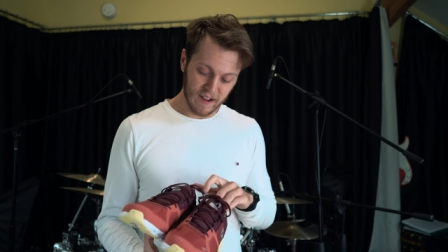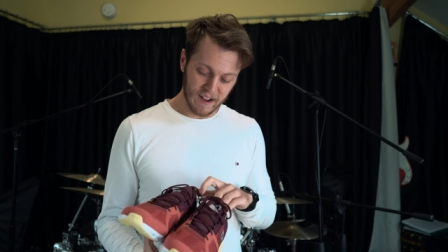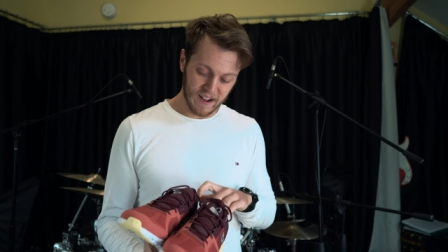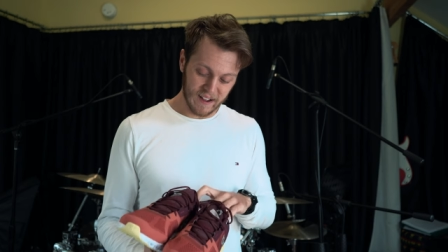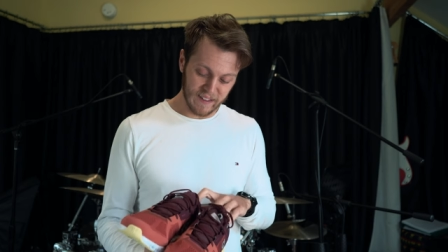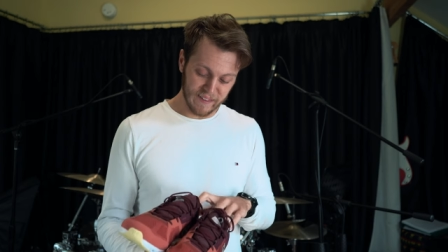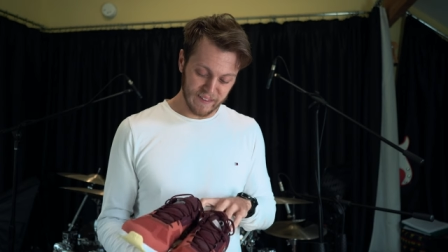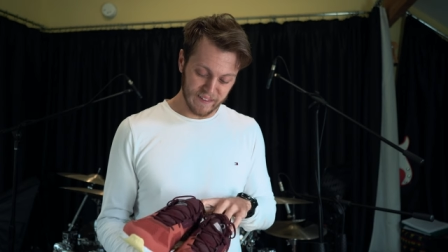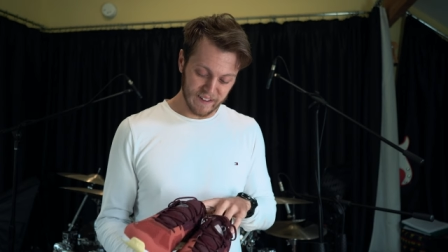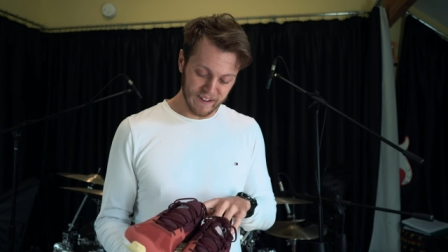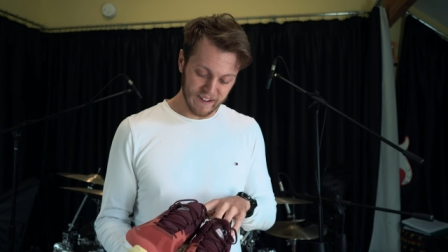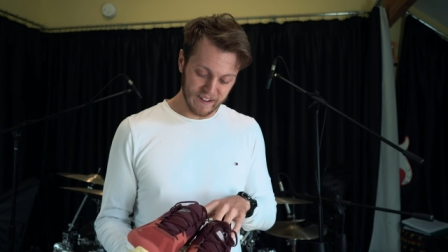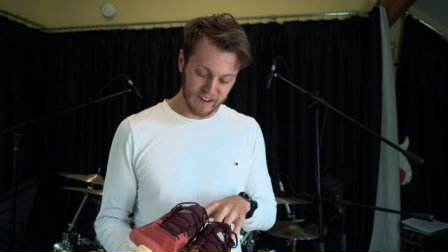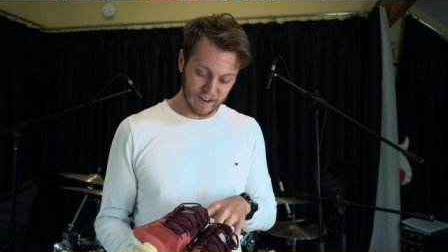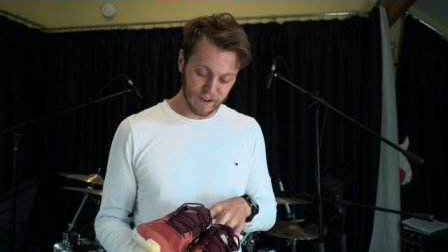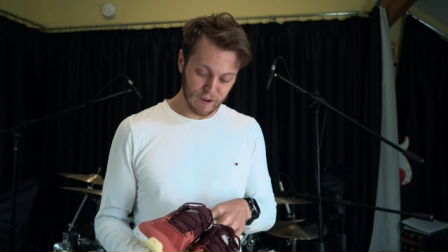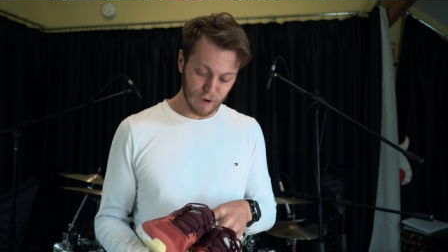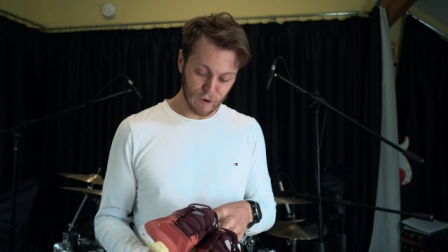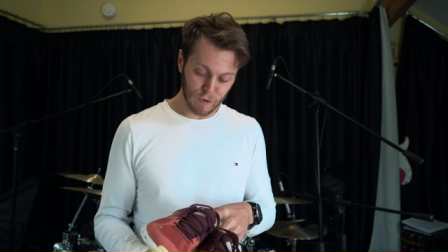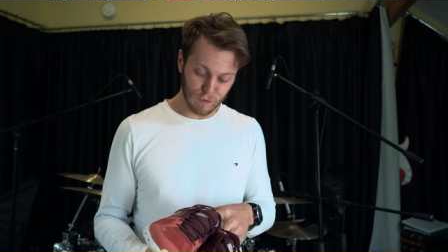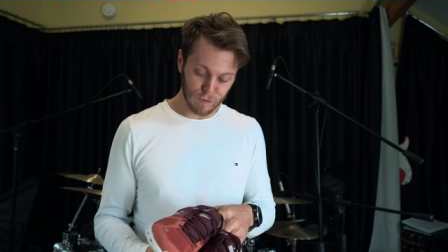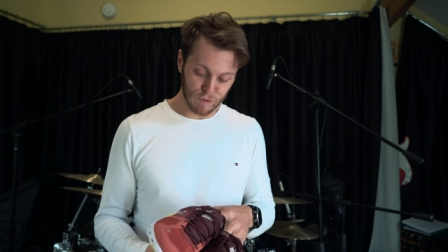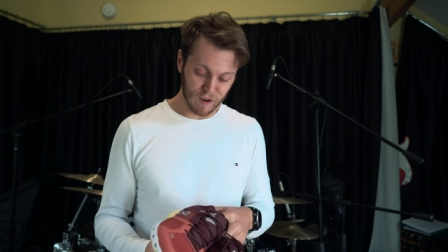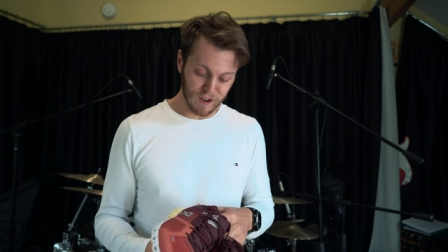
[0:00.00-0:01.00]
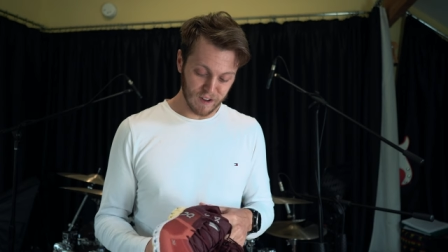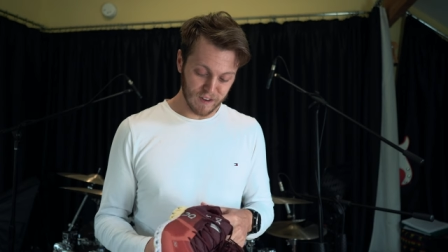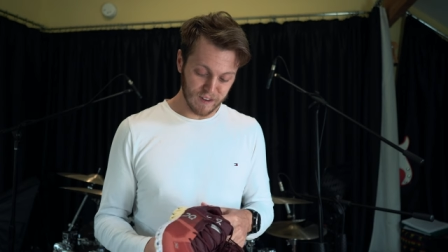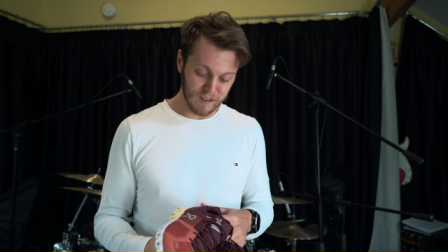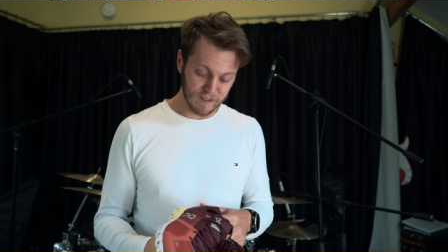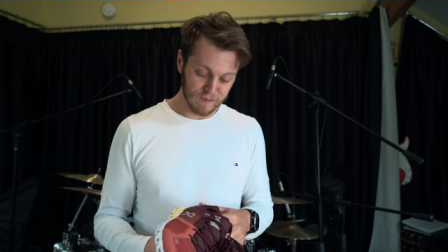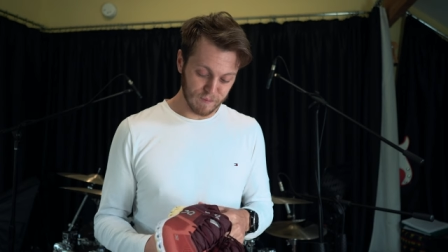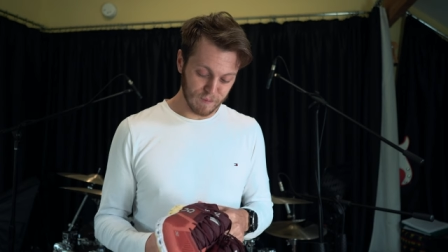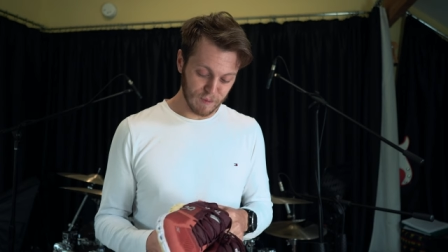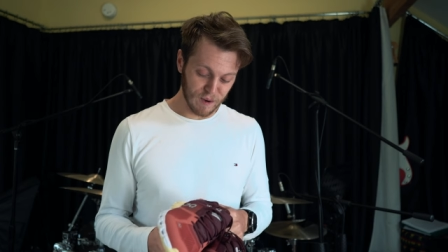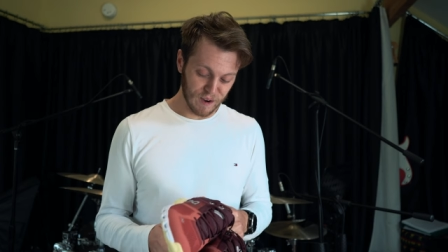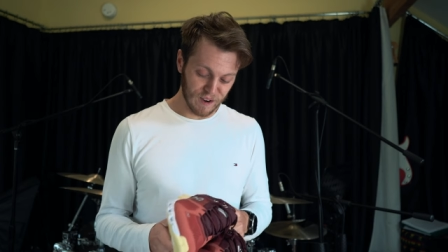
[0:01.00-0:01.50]
and then run,
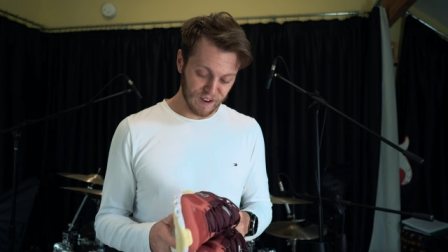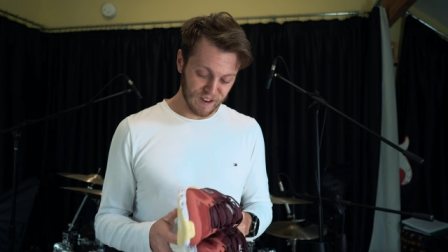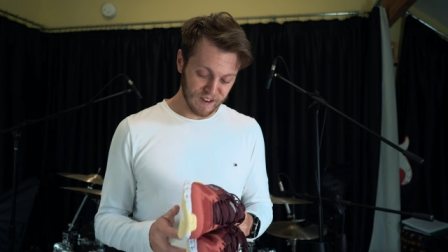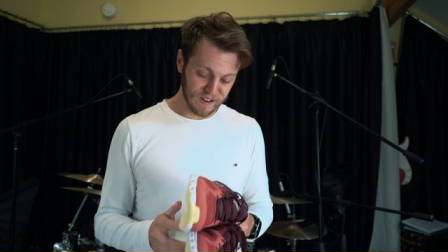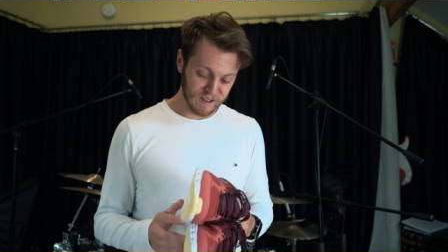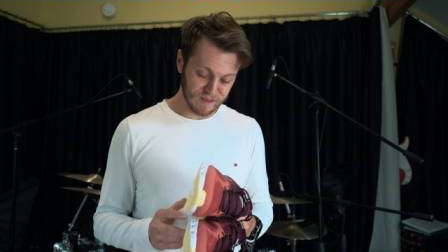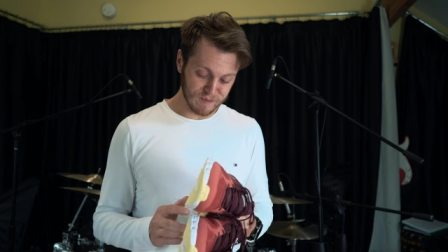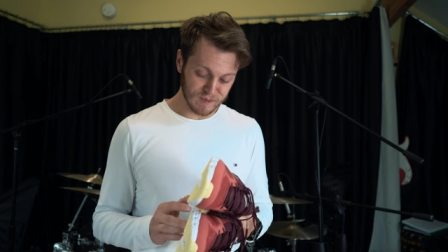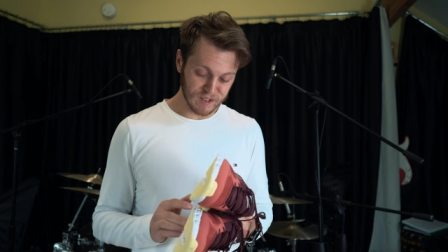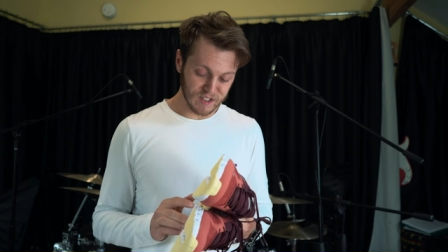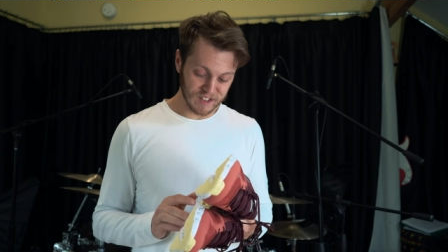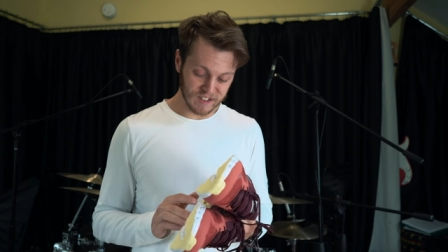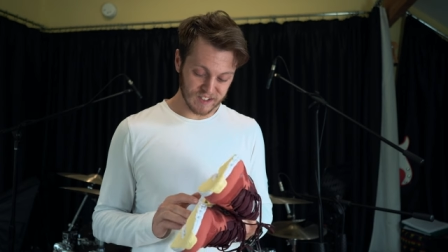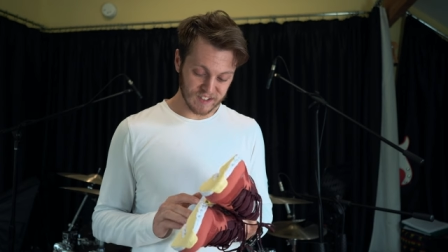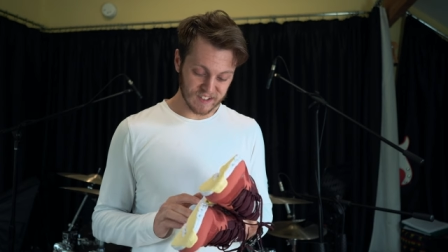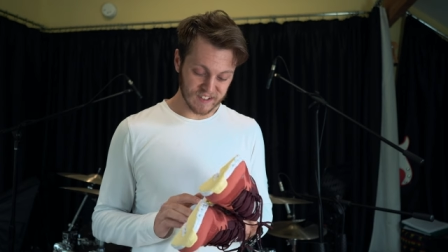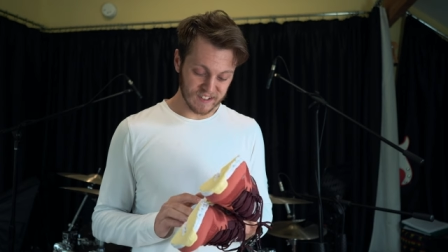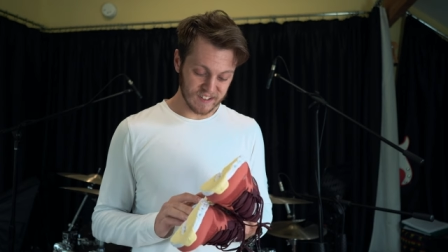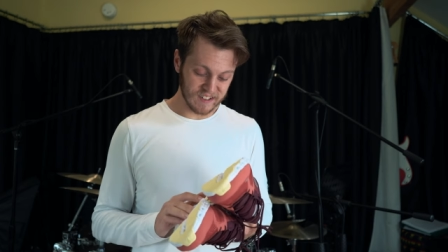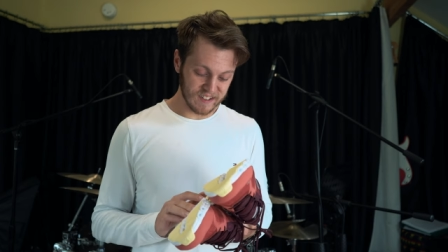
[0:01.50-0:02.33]
but I'm just